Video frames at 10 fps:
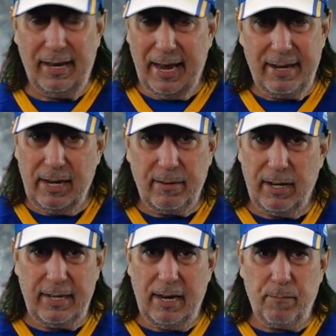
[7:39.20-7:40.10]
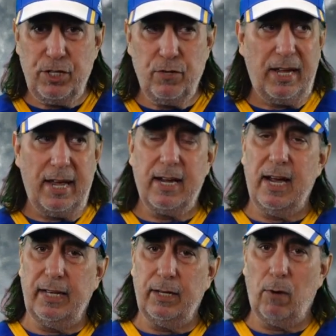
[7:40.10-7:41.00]
And then when you get a
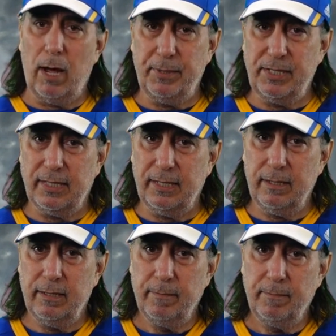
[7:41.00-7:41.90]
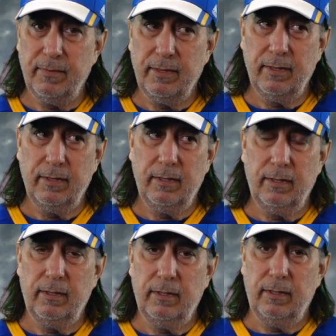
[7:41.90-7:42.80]
guy like Robinson,
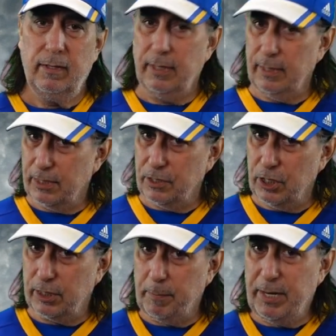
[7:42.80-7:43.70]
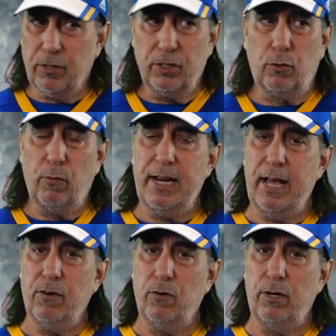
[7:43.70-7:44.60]
is it just me, or is
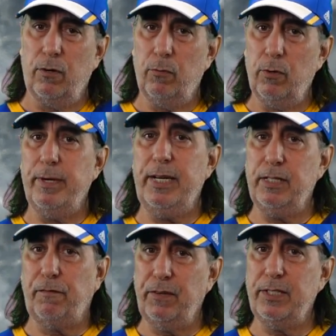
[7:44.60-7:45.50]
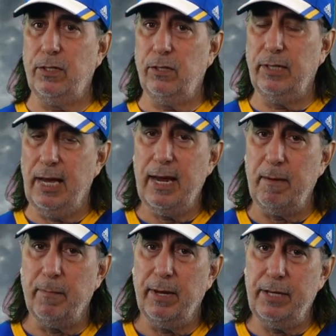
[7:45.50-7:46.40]
Granato going to ruin his physical
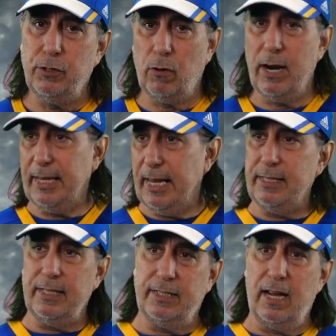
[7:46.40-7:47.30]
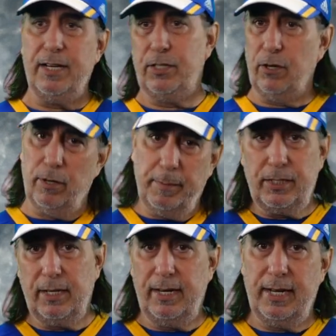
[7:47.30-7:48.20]
game and try to get this guy, turn him
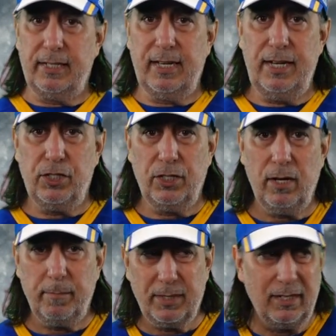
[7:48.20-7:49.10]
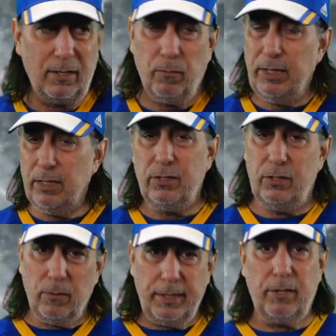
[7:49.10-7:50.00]
into the next Tage Thompson? Like, what are you
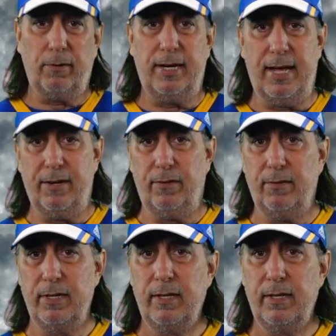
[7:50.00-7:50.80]
doing, Granato?